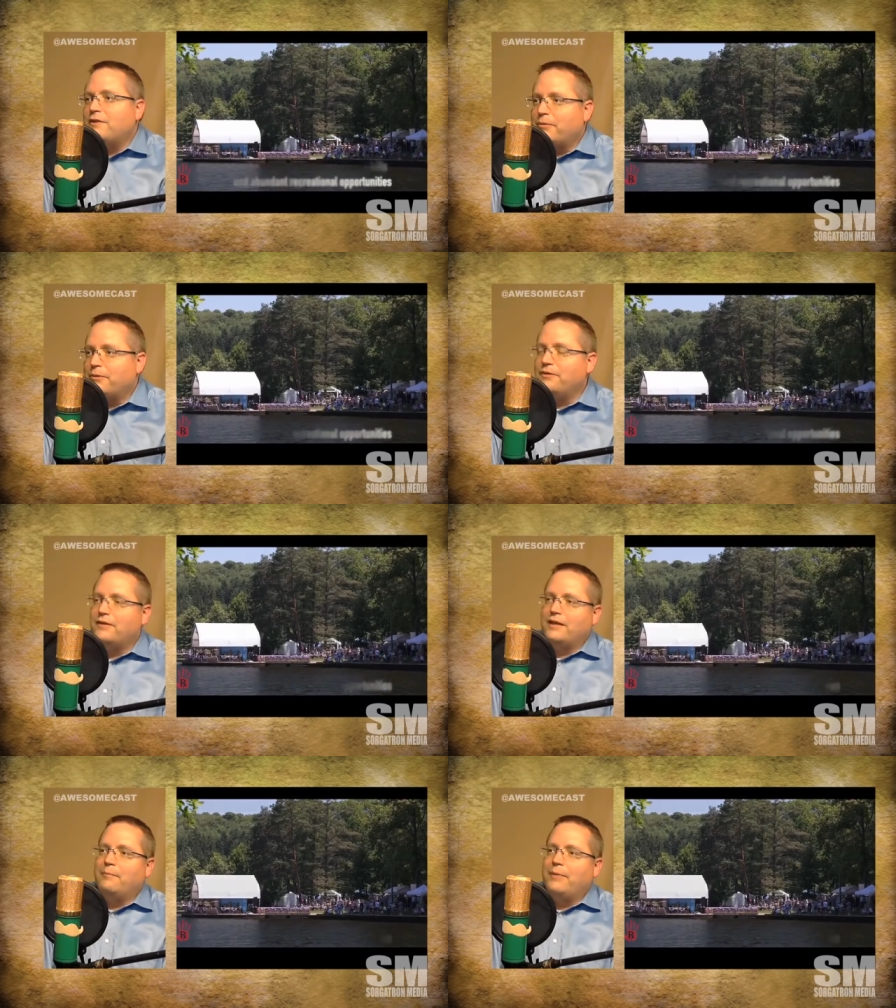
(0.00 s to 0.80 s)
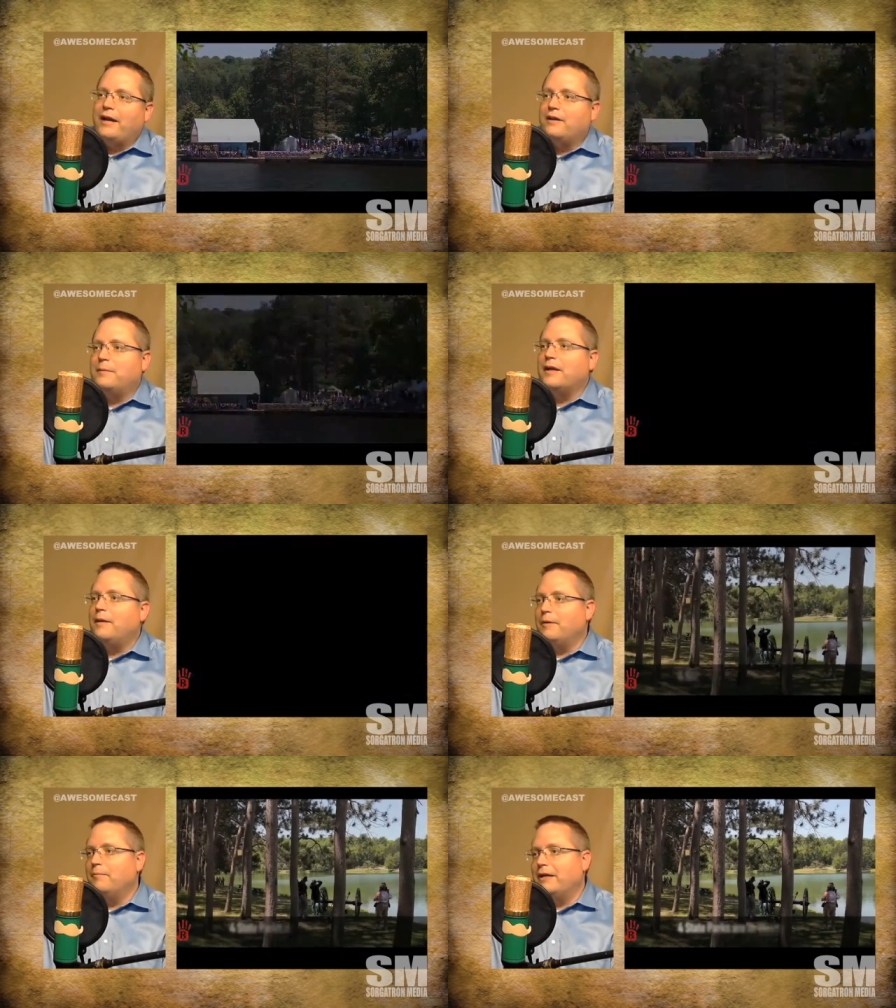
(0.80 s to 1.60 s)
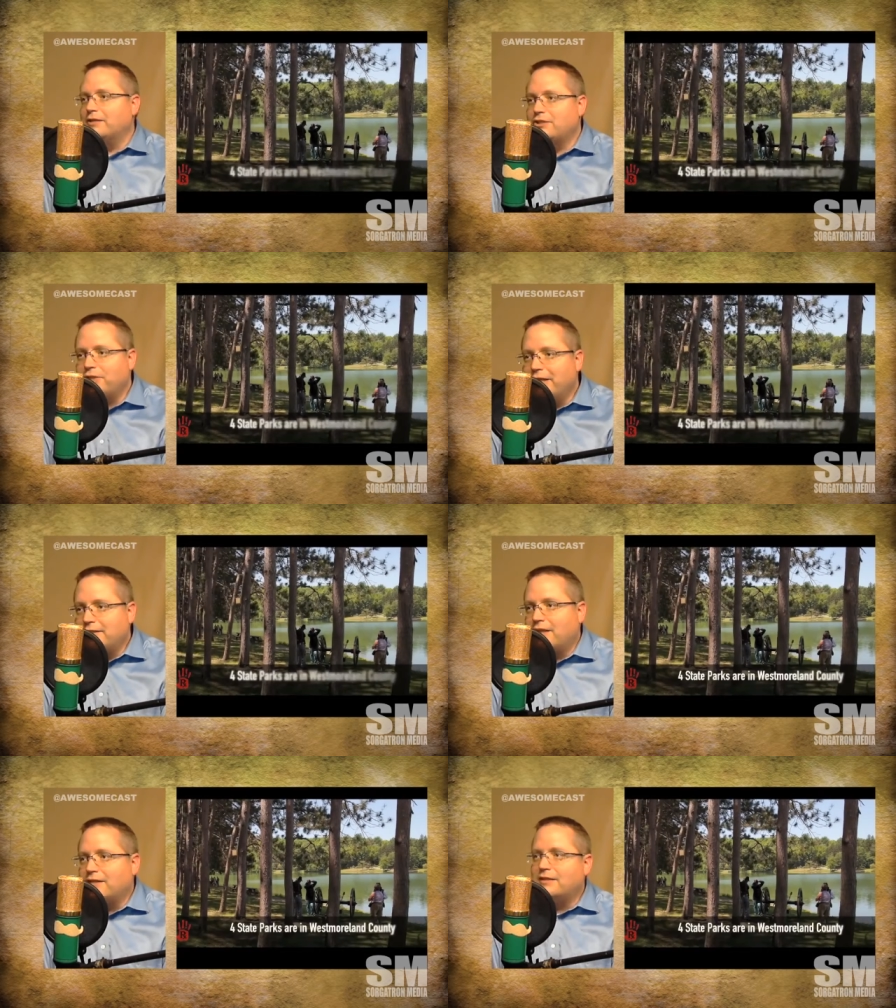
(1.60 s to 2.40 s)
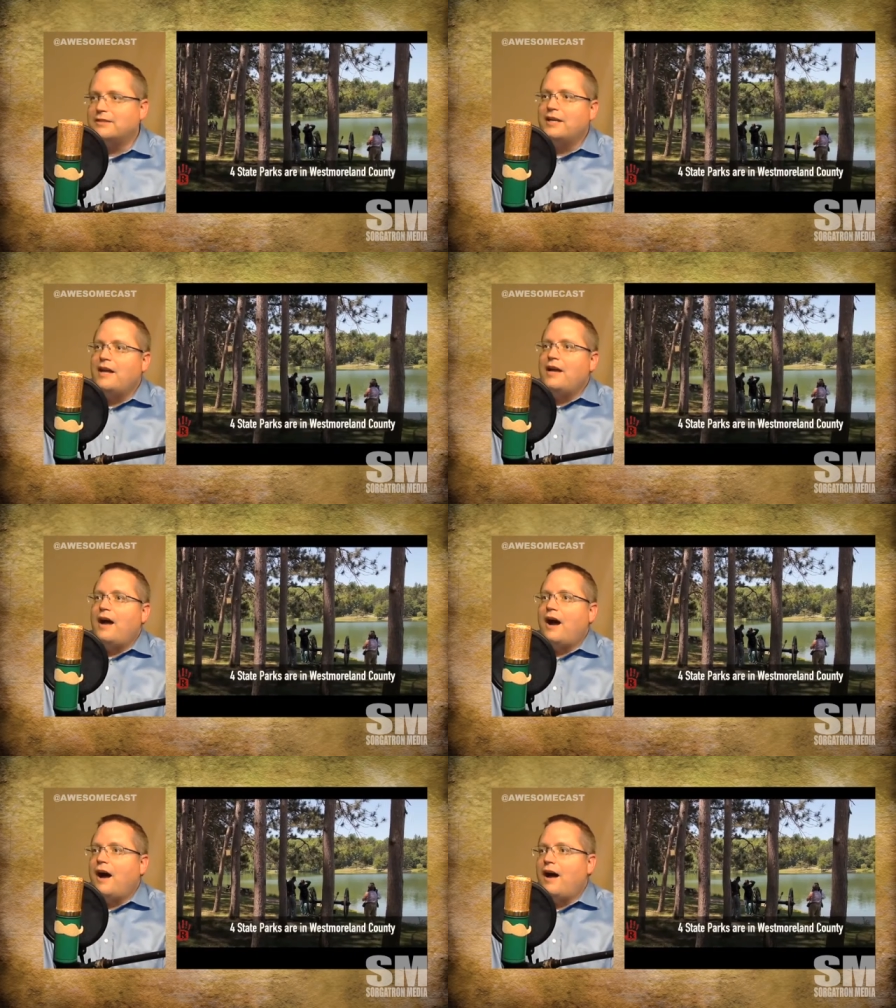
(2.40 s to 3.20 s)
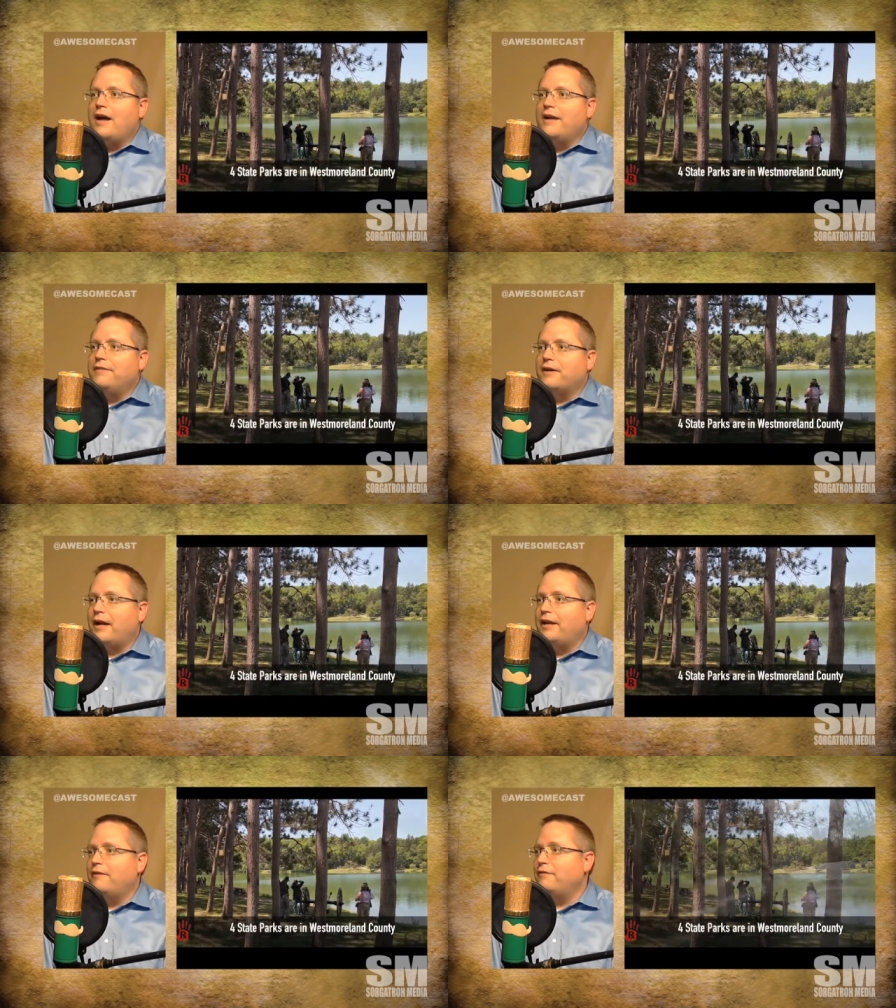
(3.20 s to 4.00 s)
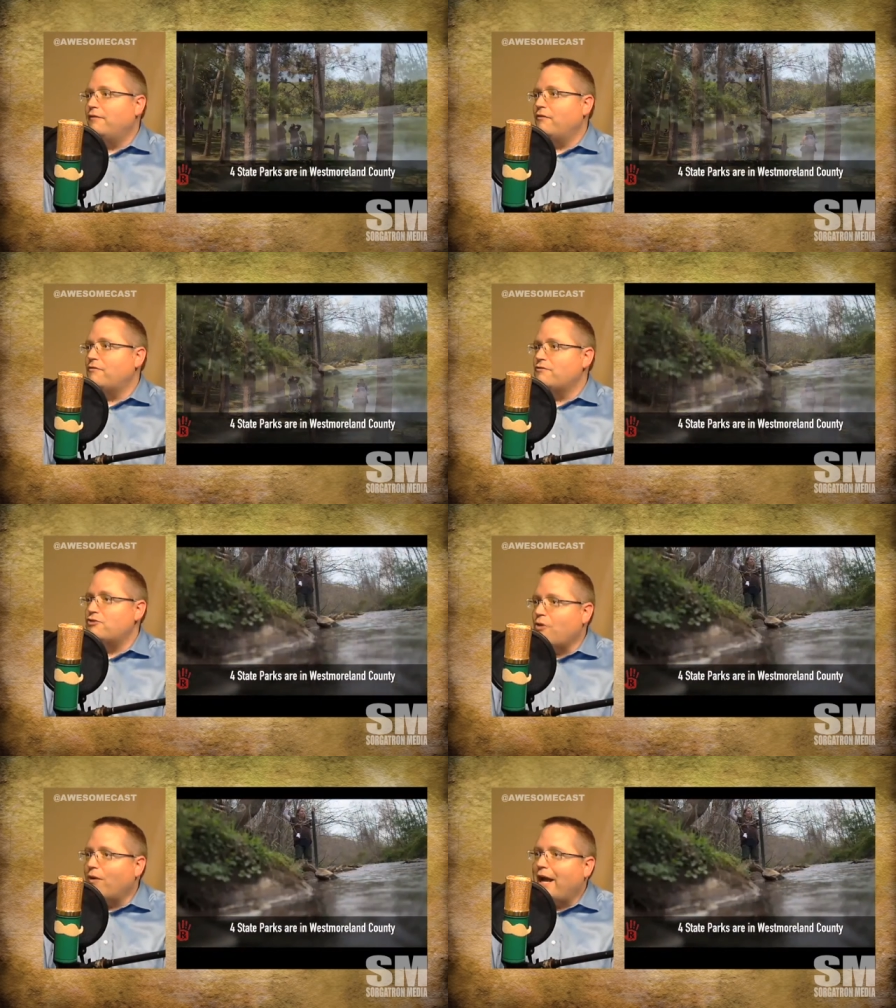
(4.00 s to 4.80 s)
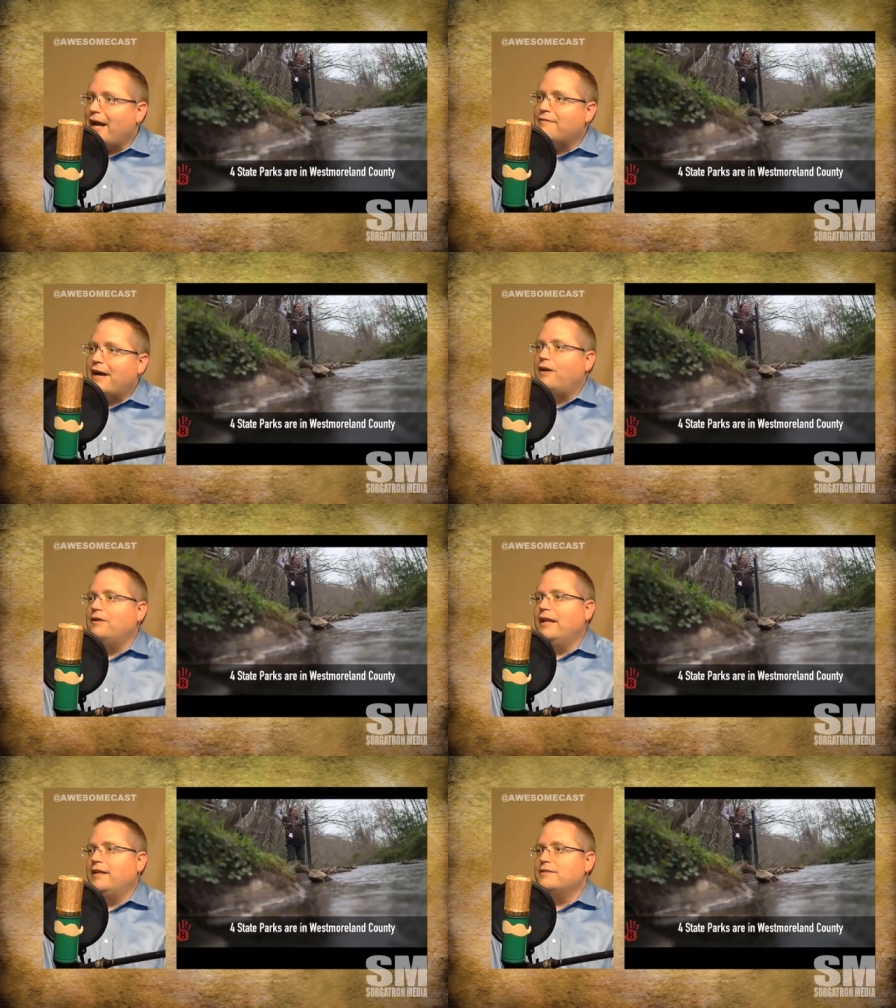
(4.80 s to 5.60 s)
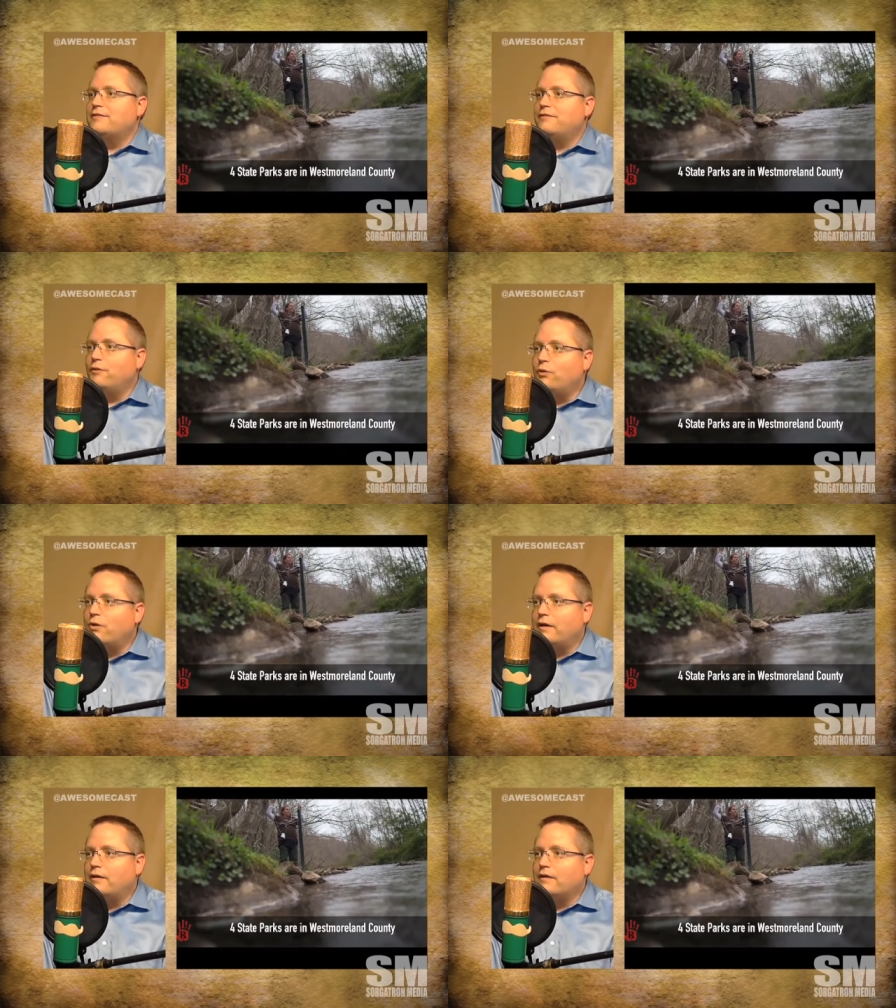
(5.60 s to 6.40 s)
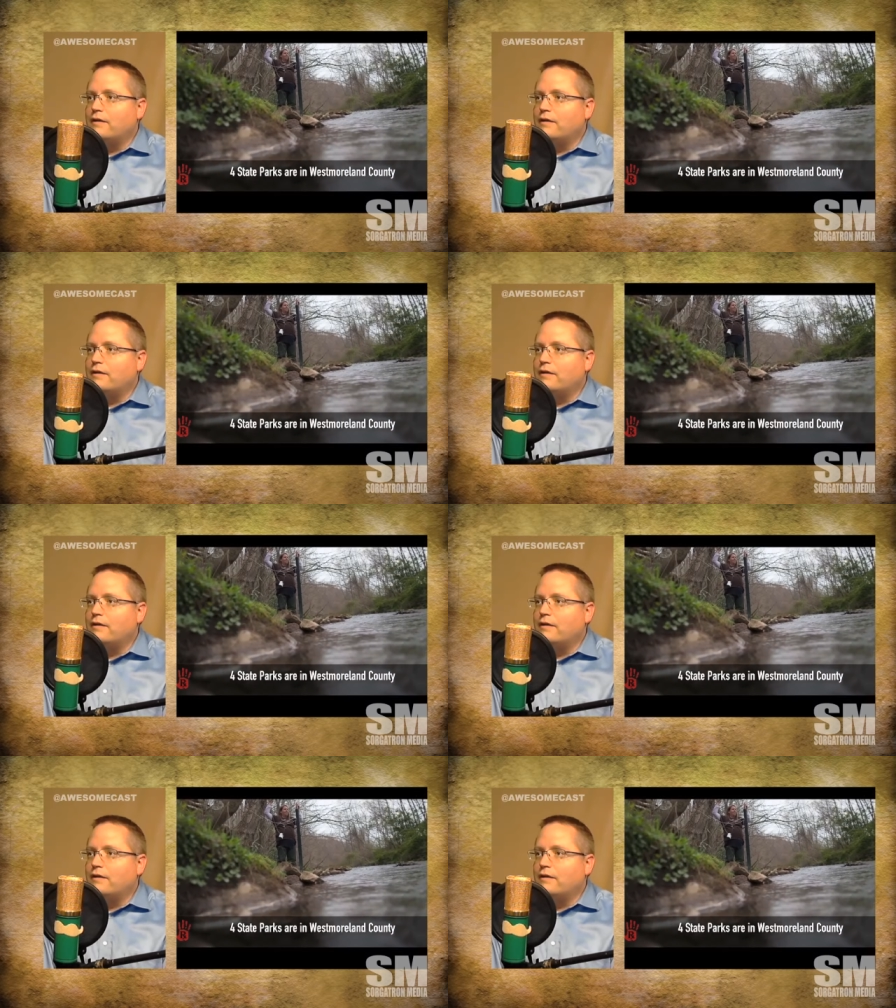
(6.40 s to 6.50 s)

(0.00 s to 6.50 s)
They're producing it better. They're becoming better storytellers, and they're kind of don't have outlets for